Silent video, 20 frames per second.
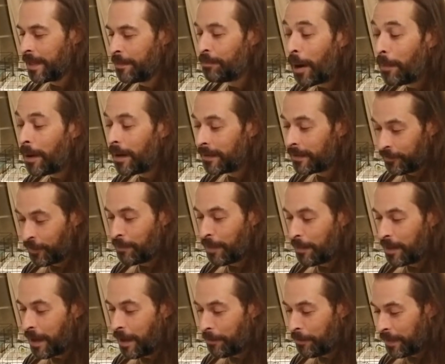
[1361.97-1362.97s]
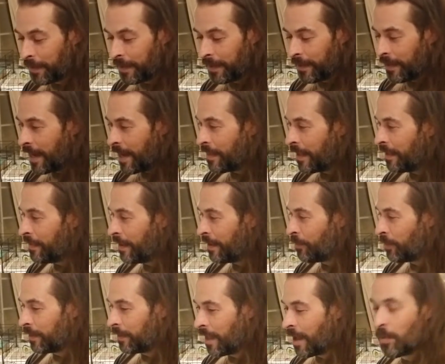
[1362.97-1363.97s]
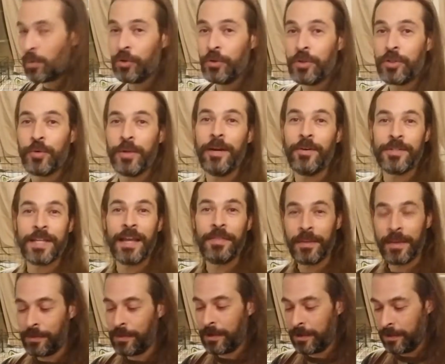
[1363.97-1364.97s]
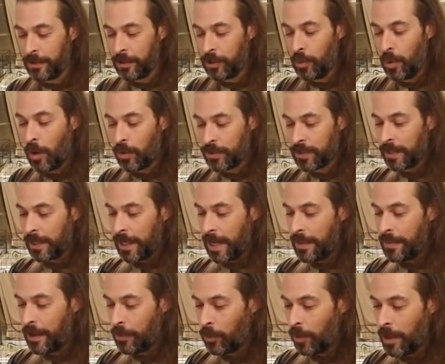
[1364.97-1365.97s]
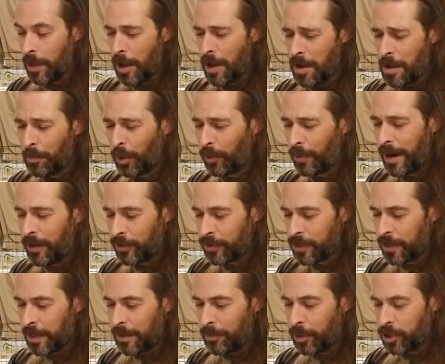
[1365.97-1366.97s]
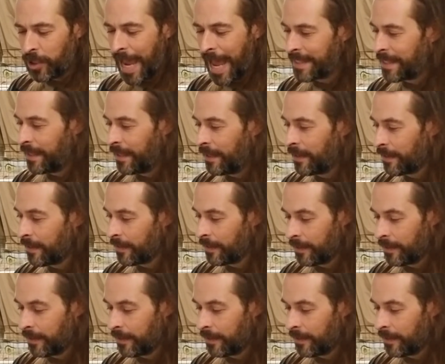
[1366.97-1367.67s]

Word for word: Bubba from Bubba Gump, and then we'll do the trios and the duos, and then we'll Burt Reynolds, Butch Cassidy,